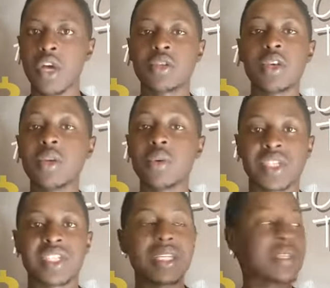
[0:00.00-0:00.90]
so he
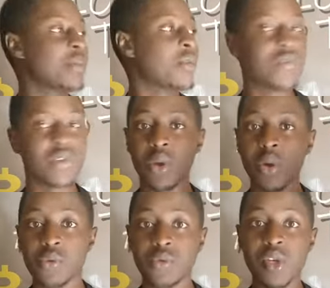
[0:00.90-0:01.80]
was just moving
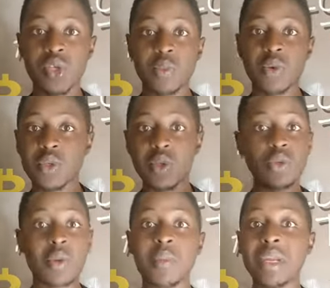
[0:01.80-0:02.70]
on facebook
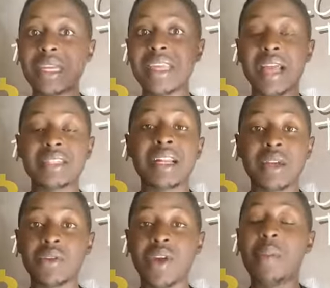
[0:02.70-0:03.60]
social media
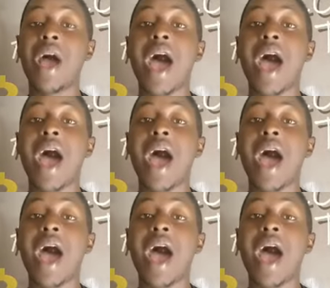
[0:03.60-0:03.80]
telegram